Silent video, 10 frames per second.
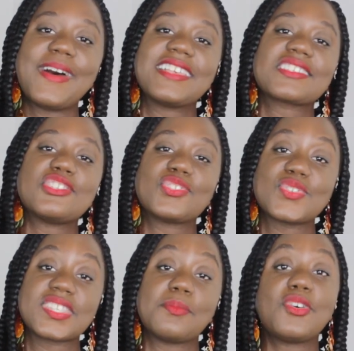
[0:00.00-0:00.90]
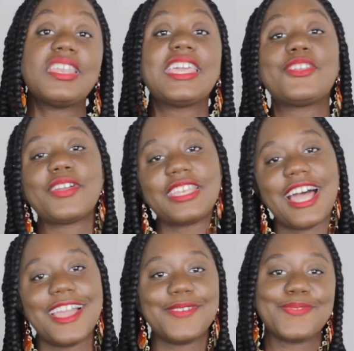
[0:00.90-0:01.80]
pass it on to someone later in
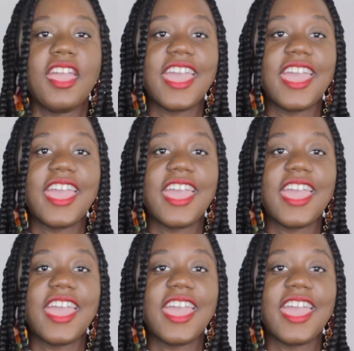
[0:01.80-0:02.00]
life.